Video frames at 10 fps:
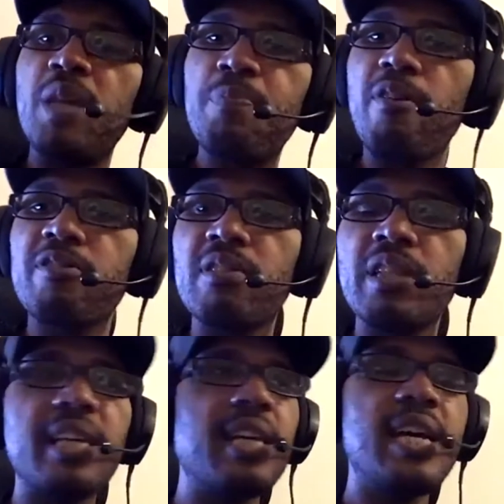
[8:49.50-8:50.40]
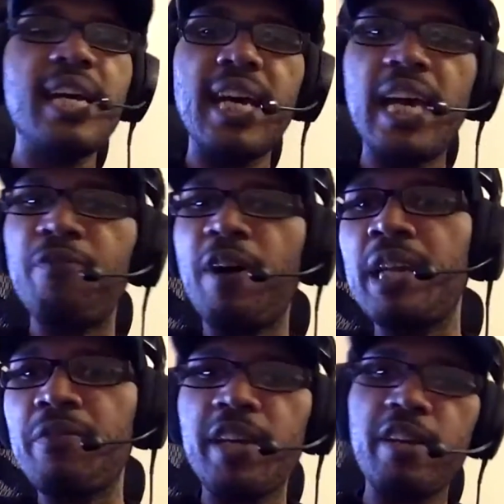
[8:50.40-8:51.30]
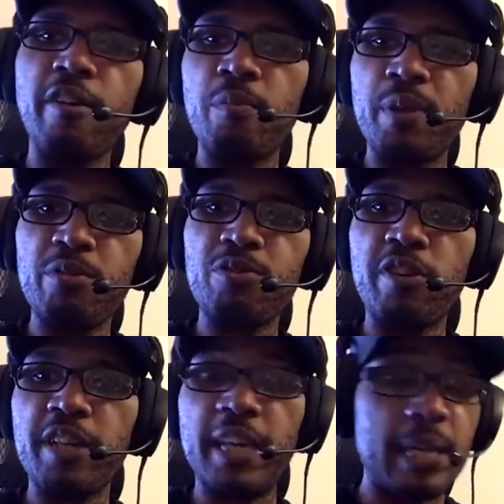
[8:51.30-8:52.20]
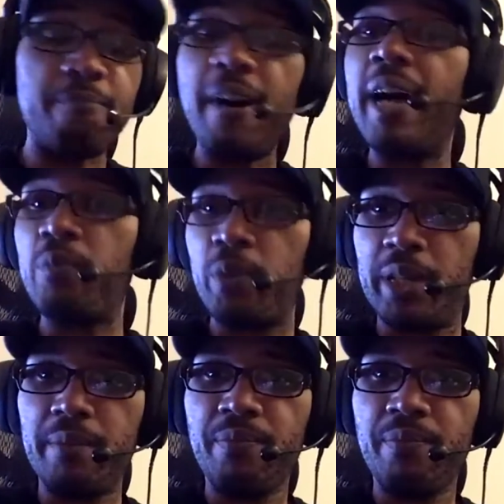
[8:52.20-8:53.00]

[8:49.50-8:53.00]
personally, if I never hear another Beatles song again, I'm fine with it.